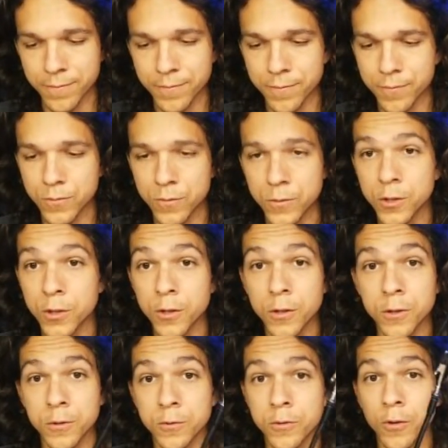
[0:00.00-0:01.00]
to control
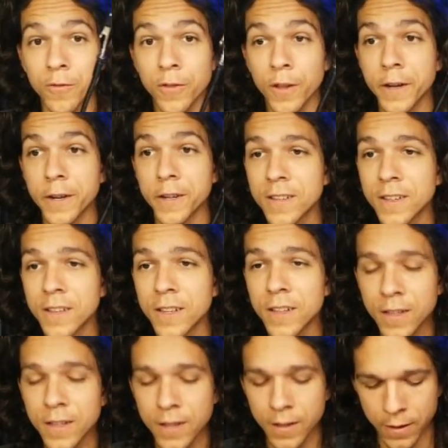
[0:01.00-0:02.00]
flares. So
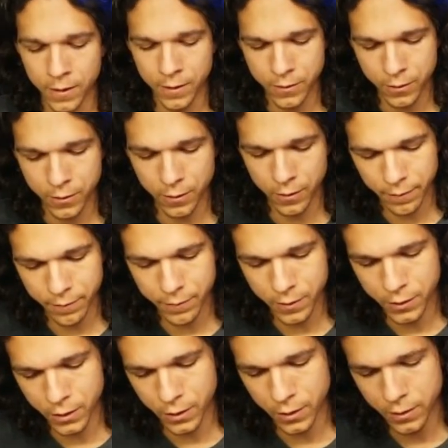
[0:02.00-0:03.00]
here I have the
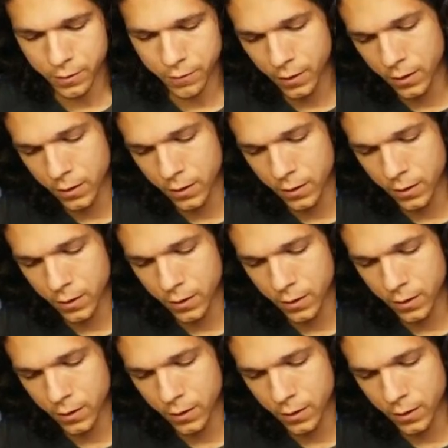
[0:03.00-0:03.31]
GH5.